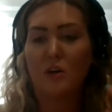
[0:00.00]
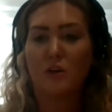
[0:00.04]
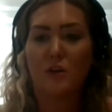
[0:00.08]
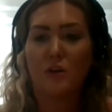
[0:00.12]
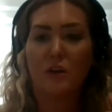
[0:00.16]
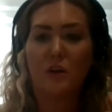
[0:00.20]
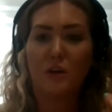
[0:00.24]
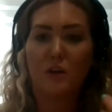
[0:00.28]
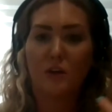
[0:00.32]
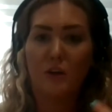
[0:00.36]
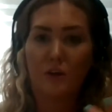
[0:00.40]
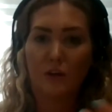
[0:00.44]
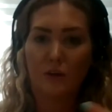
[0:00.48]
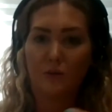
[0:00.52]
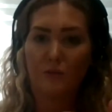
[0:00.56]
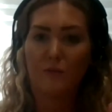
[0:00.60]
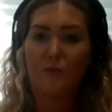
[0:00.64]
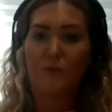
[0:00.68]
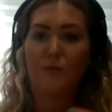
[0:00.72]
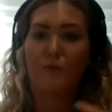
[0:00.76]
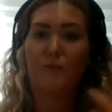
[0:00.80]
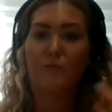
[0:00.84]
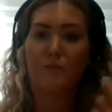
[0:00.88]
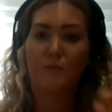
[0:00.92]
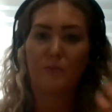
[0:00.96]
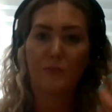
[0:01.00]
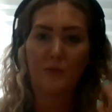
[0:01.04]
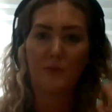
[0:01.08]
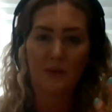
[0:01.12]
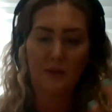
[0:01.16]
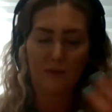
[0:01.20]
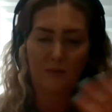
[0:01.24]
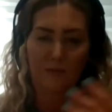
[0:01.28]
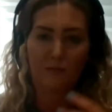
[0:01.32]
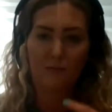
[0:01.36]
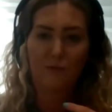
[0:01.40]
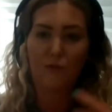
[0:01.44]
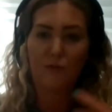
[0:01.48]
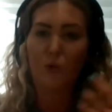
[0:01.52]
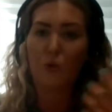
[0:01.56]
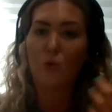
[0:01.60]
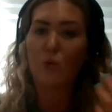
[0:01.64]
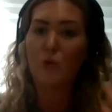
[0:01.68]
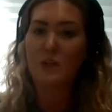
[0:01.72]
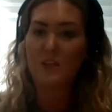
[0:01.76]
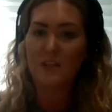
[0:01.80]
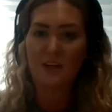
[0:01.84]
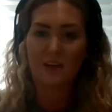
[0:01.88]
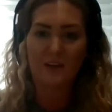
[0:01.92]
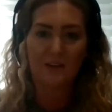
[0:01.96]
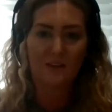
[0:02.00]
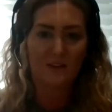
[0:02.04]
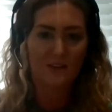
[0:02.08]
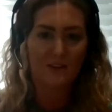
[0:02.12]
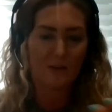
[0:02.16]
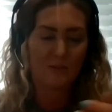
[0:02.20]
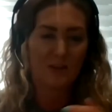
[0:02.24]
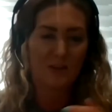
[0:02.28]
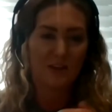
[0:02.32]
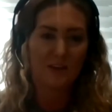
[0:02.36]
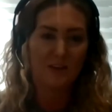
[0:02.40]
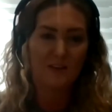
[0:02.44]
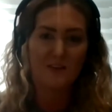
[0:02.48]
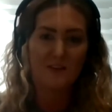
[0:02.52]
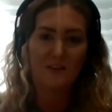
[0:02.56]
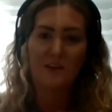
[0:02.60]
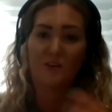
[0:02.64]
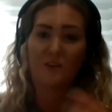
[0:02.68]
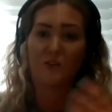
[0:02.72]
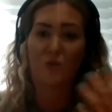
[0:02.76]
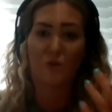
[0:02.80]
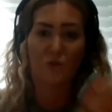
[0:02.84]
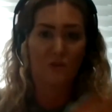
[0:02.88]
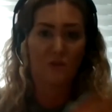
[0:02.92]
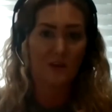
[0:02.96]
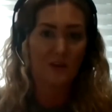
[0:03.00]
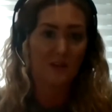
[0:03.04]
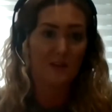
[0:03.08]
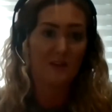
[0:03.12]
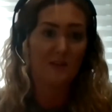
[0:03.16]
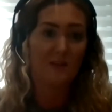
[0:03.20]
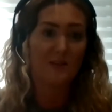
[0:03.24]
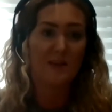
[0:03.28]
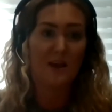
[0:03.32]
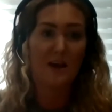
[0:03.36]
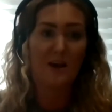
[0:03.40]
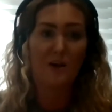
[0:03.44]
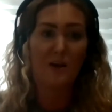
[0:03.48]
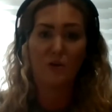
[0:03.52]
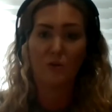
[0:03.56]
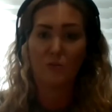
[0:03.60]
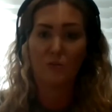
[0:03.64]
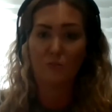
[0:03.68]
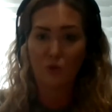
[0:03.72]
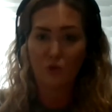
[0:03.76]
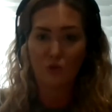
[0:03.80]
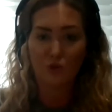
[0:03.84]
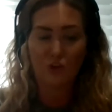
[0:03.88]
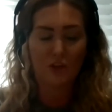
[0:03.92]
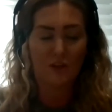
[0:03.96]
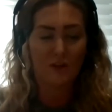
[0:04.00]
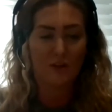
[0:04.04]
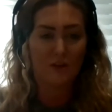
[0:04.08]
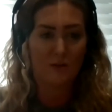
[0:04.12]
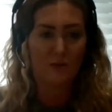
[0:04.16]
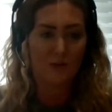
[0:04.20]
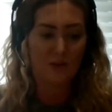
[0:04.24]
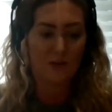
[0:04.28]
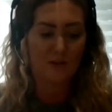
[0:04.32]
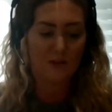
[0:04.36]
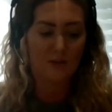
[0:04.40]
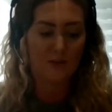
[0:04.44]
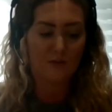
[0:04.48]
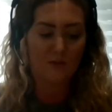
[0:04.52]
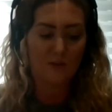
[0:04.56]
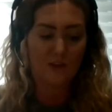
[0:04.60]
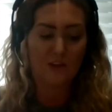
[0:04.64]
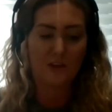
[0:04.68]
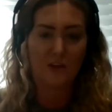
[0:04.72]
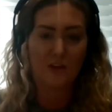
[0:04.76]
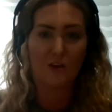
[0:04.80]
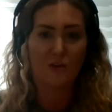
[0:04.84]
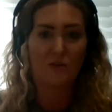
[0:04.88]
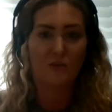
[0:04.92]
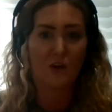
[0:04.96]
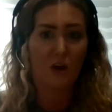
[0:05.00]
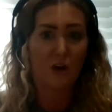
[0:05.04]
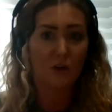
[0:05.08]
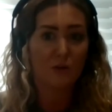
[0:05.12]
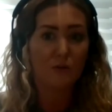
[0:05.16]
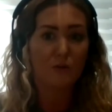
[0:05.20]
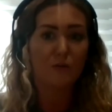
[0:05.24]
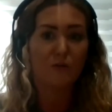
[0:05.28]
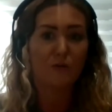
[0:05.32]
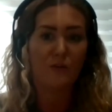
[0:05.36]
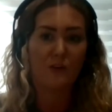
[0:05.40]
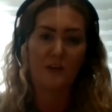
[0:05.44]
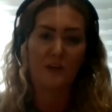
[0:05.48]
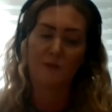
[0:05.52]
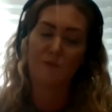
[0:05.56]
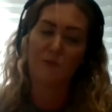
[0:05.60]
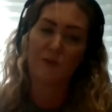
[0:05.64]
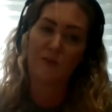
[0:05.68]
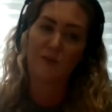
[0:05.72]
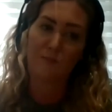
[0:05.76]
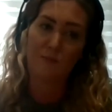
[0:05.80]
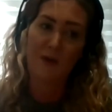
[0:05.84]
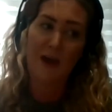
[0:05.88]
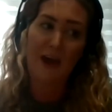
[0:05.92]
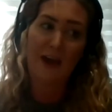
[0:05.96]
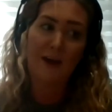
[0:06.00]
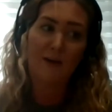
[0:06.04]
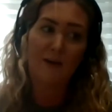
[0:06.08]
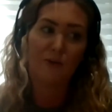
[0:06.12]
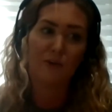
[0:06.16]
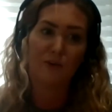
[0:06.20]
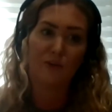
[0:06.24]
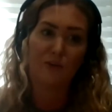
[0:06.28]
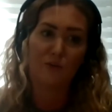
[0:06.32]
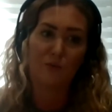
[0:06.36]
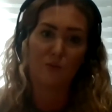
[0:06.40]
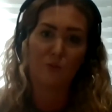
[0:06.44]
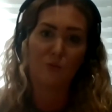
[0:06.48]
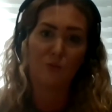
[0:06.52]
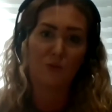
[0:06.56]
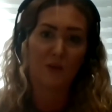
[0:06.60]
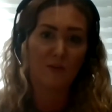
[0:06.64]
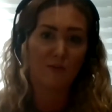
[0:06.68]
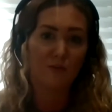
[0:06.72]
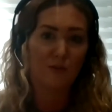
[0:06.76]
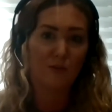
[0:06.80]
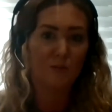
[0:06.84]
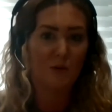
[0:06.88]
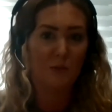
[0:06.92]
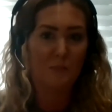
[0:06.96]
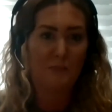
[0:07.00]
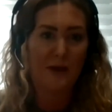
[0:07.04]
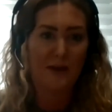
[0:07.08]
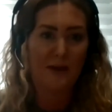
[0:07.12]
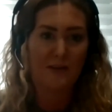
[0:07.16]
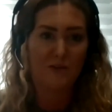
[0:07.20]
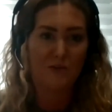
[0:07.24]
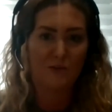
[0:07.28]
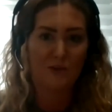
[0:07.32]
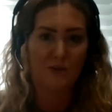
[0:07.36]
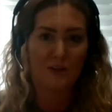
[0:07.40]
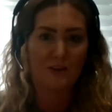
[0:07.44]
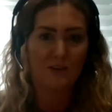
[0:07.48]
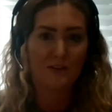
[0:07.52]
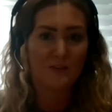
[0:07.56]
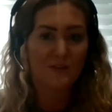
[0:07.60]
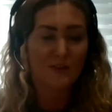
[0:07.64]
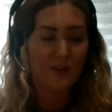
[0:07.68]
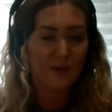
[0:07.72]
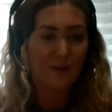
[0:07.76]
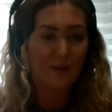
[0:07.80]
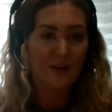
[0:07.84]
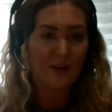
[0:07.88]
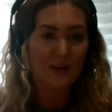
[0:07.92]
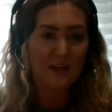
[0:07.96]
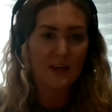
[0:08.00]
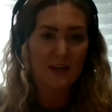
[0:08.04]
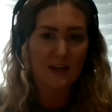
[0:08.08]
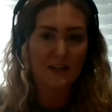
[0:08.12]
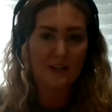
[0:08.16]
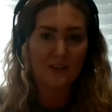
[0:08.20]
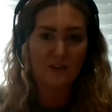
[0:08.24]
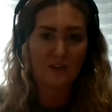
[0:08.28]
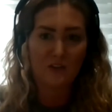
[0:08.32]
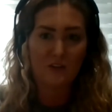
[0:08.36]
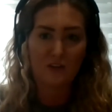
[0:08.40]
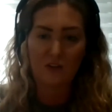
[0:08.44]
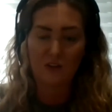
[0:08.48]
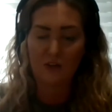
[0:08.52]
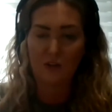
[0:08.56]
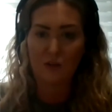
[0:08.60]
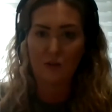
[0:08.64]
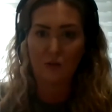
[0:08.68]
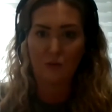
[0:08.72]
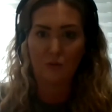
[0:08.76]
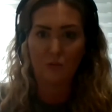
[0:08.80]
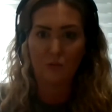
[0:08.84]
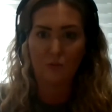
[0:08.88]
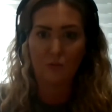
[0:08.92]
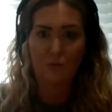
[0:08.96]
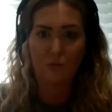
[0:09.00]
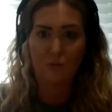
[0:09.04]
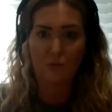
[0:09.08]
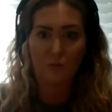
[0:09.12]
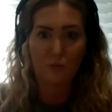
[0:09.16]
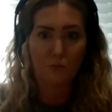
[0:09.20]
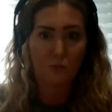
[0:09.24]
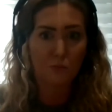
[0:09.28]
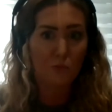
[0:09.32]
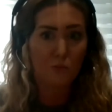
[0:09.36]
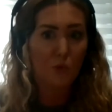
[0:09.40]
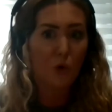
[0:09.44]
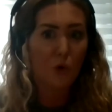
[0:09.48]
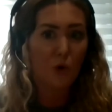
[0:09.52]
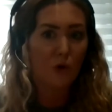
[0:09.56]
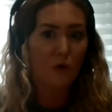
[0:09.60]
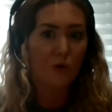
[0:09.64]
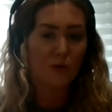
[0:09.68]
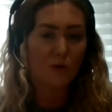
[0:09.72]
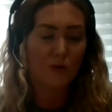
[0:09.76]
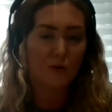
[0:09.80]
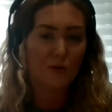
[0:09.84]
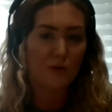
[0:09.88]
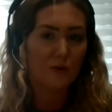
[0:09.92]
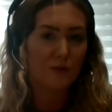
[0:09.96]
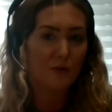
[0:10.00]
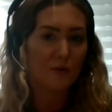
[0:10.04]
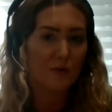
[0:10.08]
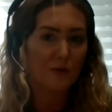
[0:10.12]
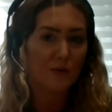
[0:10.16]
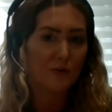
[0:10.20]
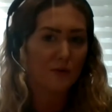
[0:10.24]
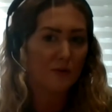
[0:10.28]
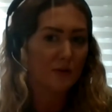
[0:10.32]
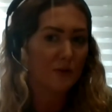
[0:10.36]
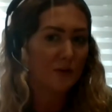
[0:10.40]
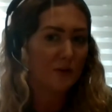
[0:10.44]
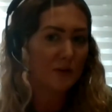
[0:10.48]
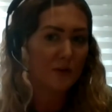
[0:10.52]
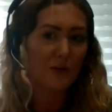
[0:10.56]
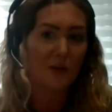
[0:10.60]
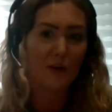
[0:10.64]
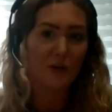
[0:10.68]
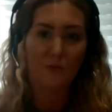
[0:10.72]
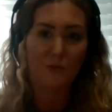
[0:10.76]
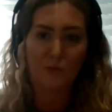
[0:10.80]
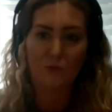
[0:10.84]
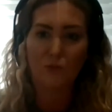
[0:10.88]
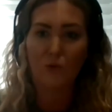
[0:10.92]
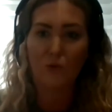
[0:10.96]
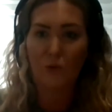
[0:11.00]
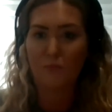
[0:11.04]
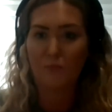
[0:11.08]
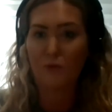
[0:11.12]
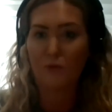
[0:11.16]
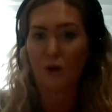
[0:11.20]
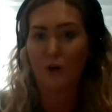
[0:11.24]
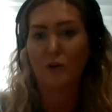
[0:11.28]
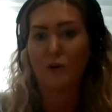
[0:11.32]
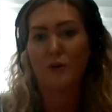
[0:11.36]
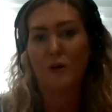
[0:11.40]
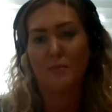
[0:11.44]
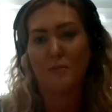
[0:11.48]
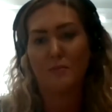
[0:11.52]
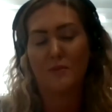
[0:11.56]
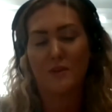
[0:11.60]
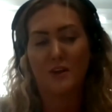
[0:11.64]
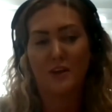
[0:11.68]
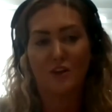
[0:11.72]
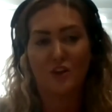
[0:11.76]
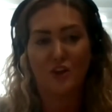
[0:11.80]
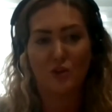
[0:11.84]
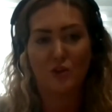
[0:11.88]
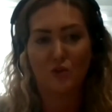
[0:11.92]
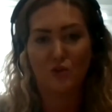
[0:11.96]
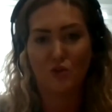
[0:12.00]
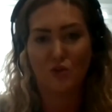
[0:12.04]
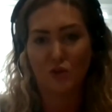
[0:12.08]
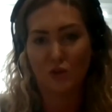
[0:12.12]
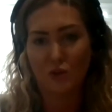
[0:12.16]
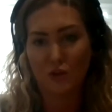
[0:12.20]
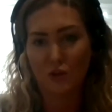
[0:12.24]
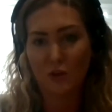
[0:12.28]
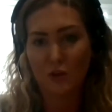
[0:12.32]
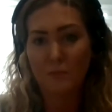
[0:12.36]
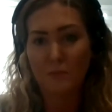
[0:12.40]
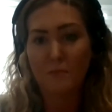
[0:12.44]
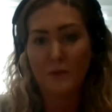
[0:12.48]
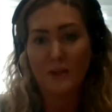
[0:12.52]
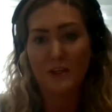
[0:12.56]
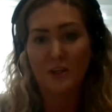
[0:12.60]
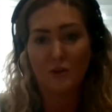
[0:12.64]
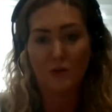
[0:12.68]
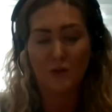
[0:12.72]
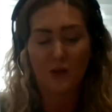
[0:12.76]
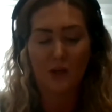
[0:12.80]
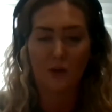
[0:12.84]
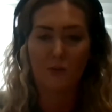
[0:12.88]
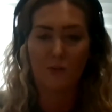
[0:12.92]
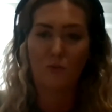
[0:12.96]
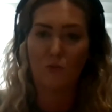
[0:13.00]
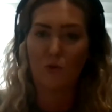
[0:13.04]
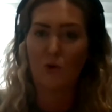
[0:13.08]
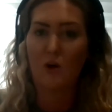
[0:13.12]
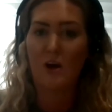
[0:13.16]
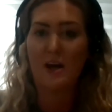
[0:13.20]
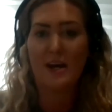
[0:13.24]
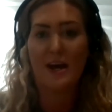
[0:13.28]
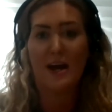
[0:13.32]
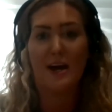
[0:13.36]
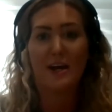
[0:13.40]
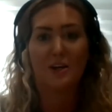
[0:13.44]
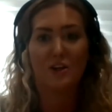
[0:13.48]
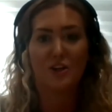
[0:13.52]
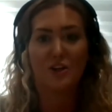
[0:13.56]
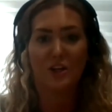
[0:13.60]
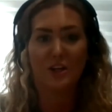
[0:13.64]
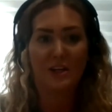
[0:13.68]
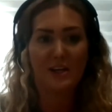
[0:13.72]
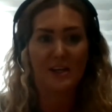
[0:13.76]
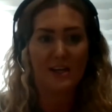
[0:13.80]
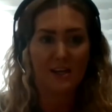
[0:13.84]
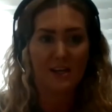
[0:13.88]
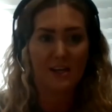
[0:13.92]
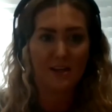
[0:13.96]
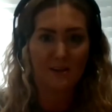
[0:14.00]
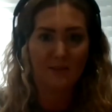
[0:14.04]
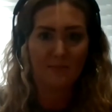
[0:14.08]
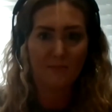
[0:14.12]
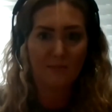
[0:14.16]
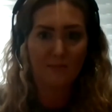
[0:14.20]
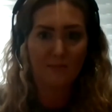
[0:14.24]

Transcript: you know forwarding some of these links or sitting down and watching some of these videos, hopefully with parents, will give them a better insight into what you know what programs their children could be doing and why actually